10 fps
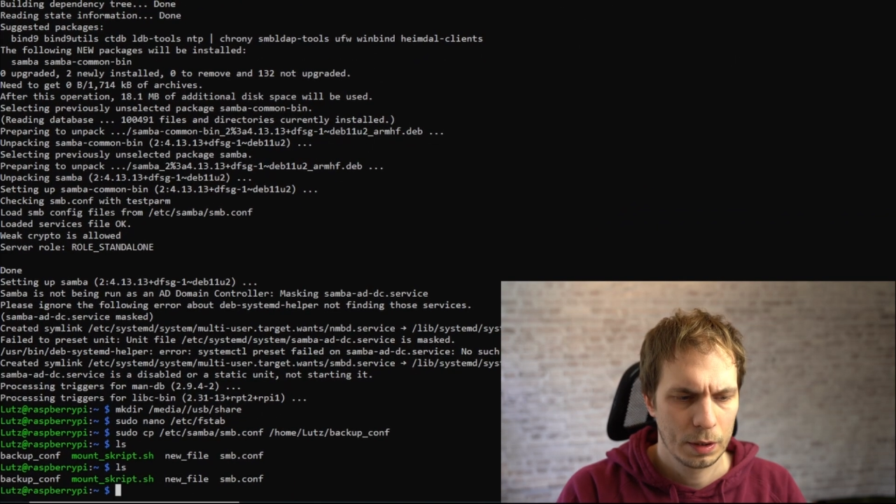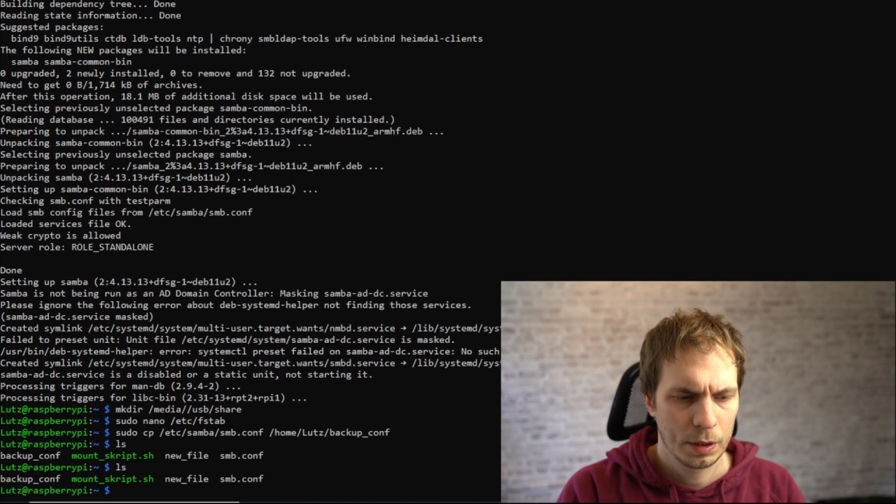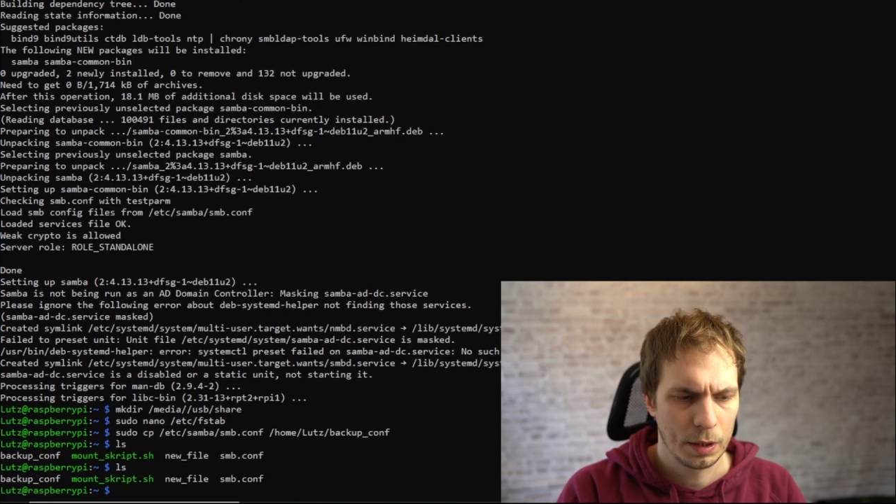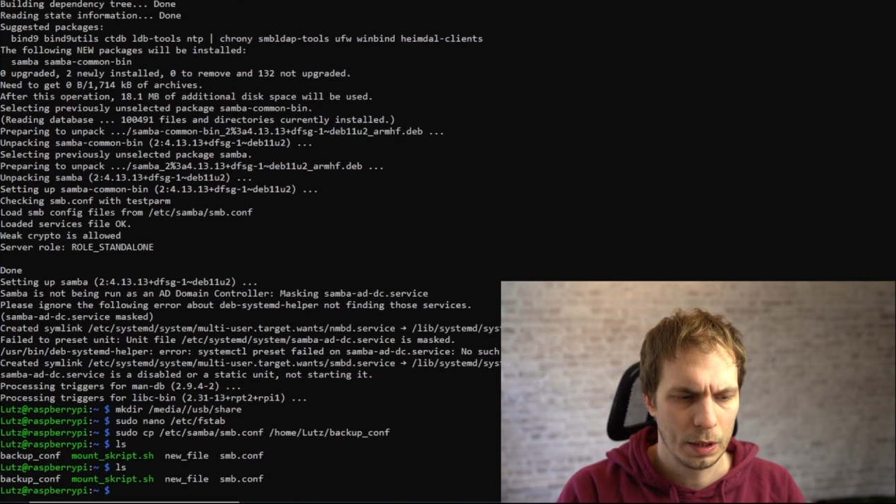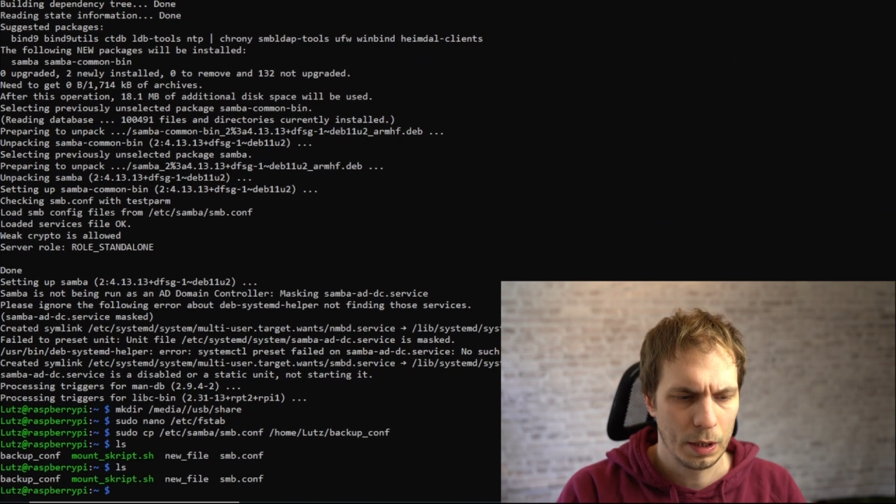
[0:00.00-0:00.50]

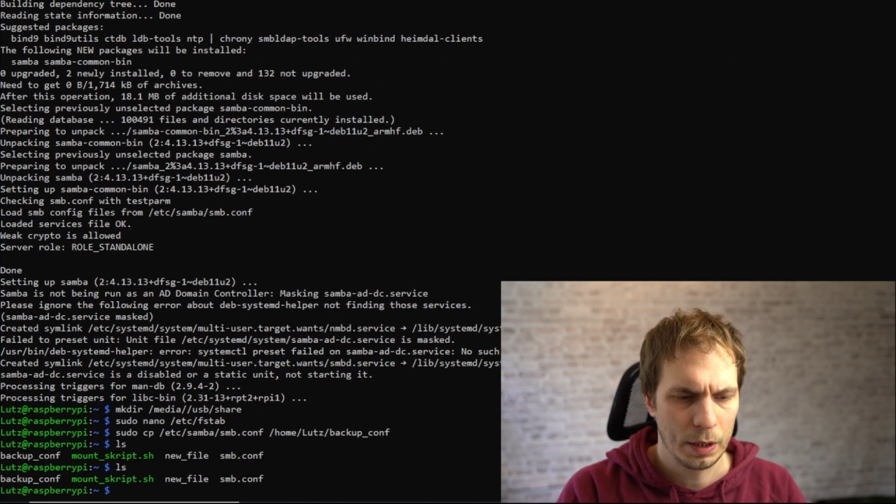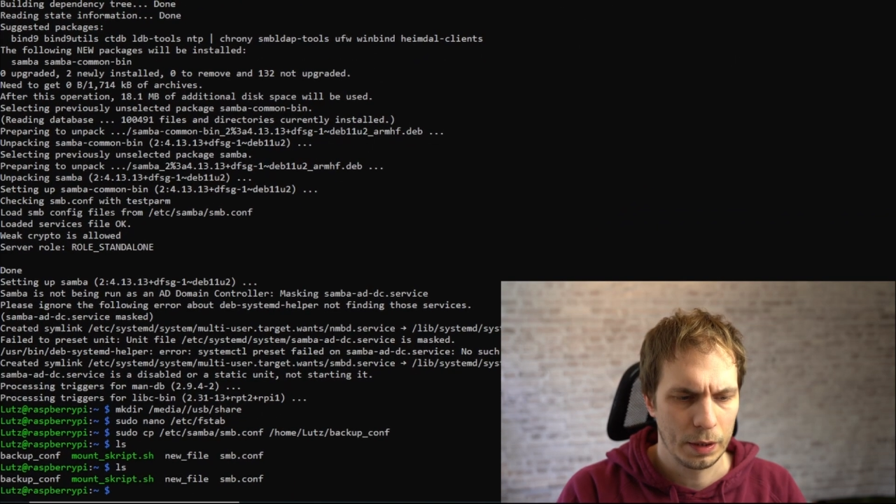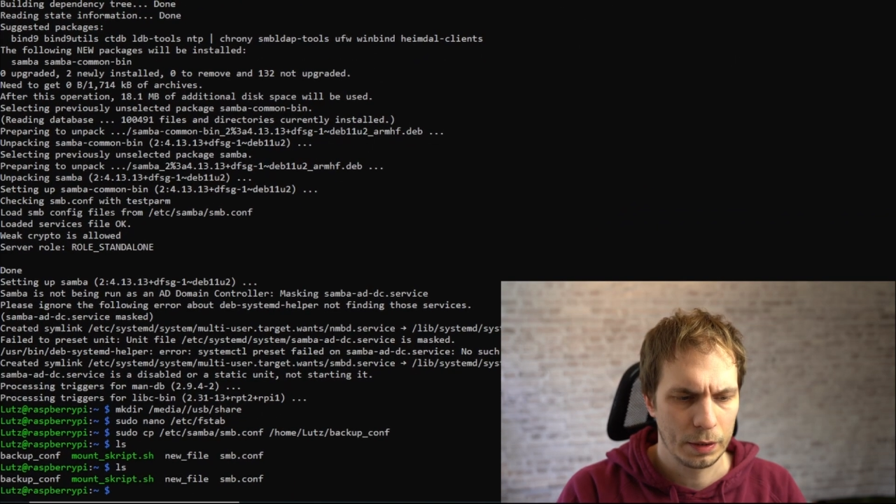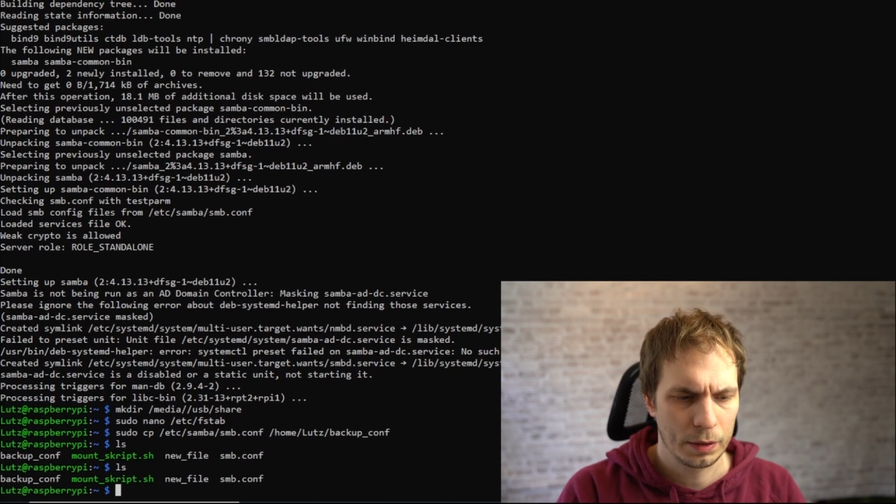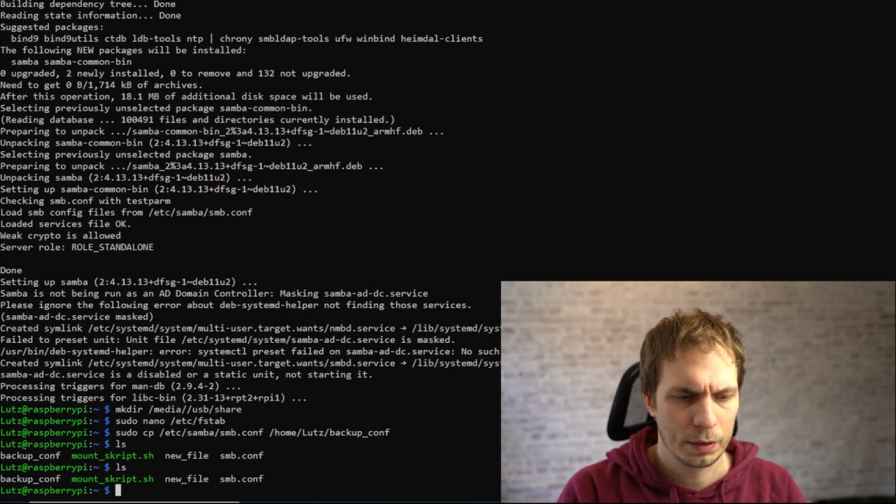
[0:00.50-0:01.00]

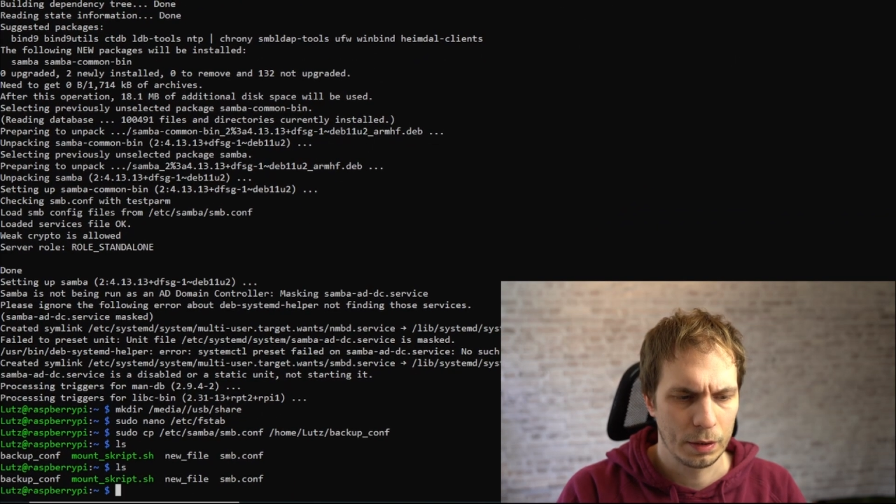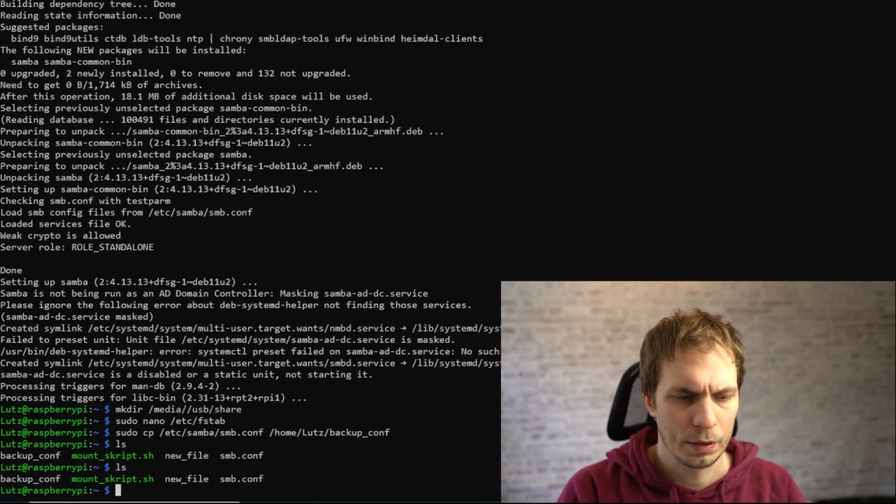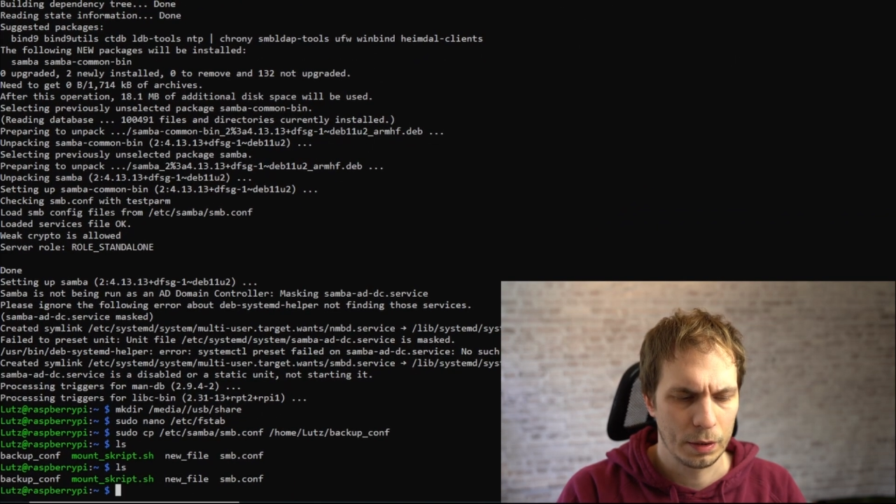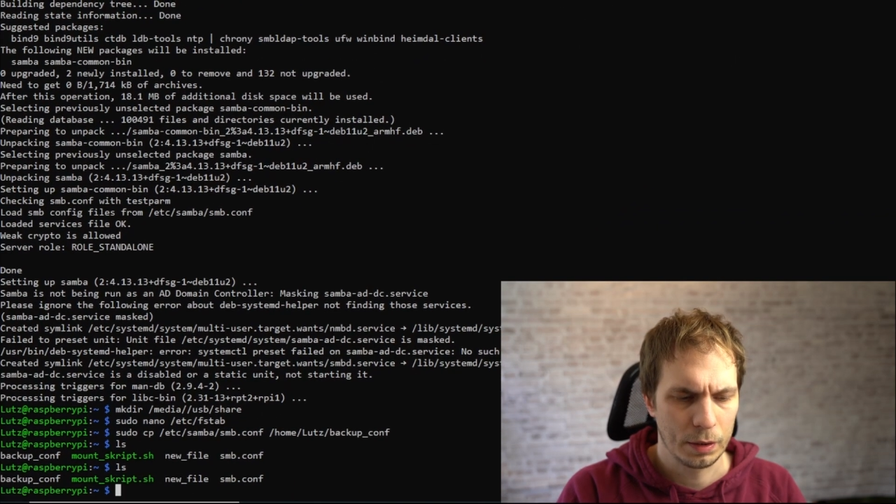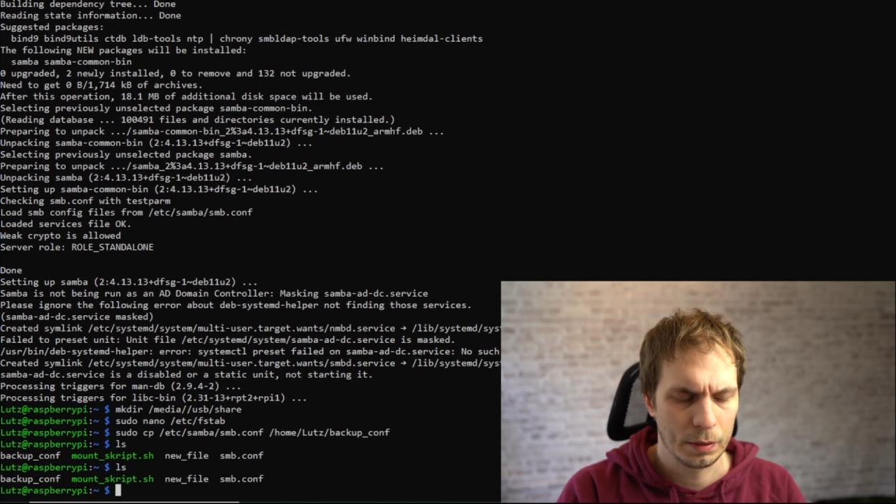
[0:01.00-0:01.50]
and
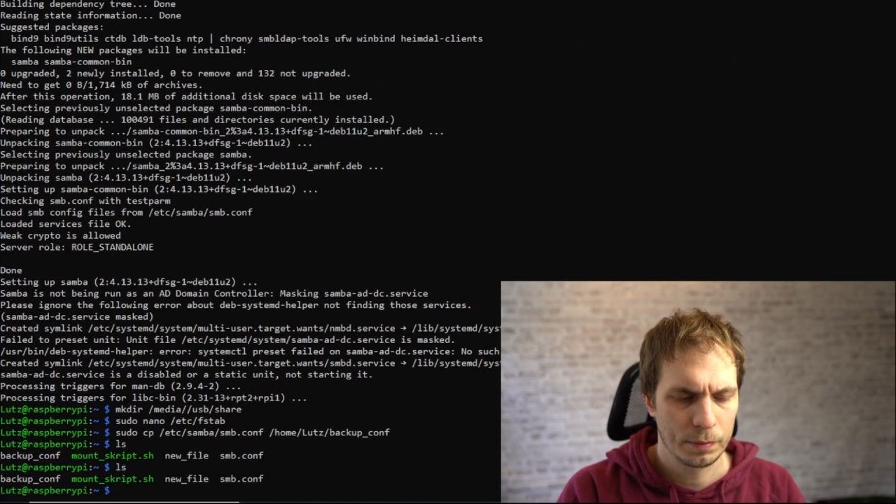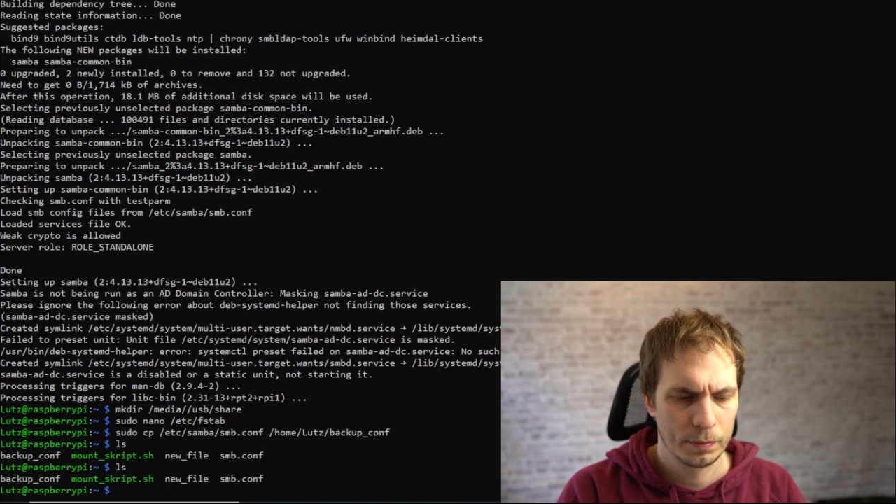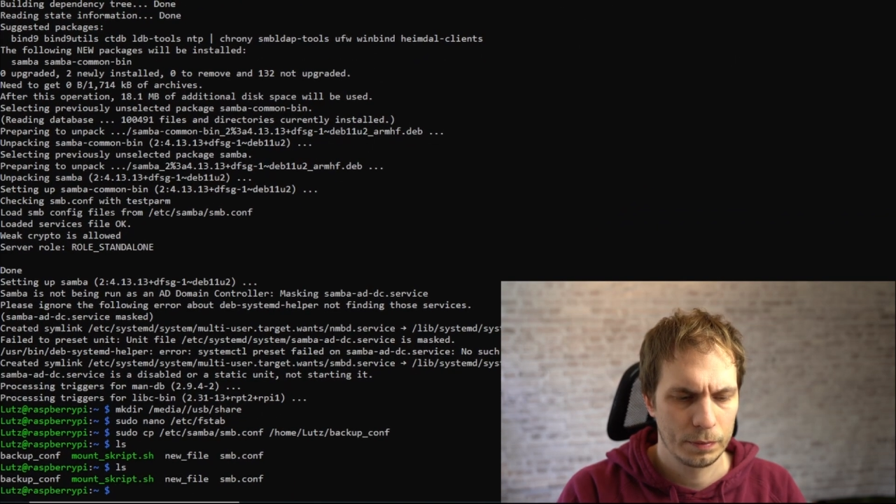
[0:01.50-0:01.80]
I